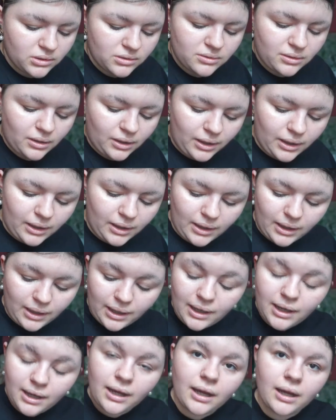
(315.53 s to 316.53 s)
I
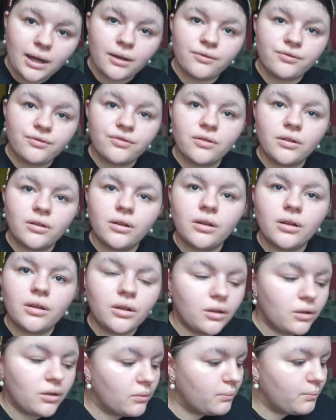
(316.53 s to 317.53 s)
have
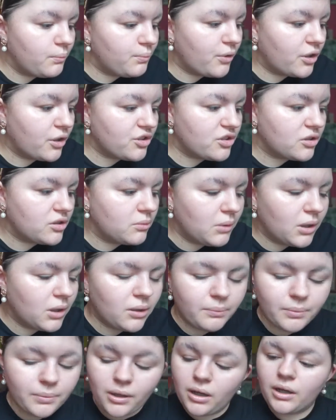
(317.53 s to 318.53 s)
brushed them
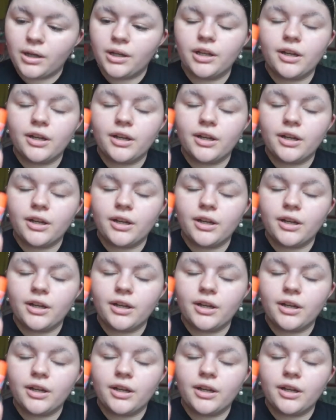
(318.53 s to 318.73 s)
up, I'm going to go